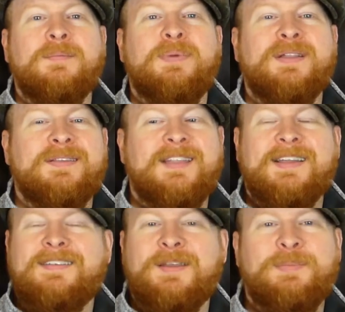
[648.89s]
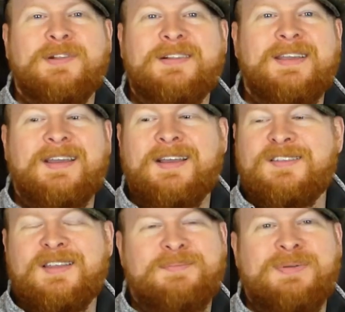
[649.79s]
but that typically
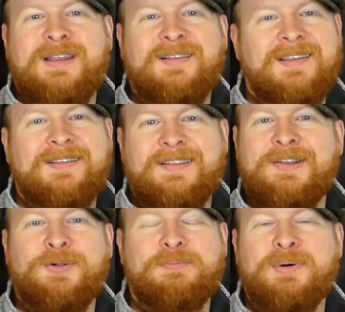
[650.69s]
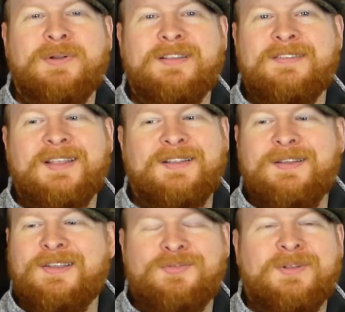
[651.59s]
has a piddly little bonus that
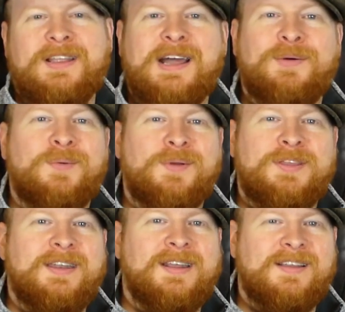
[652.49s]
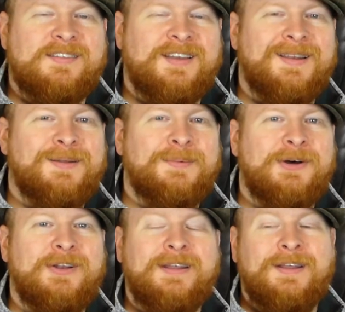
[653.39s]
is really not worth getting excited
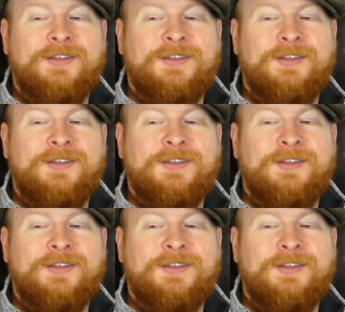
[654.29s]
about.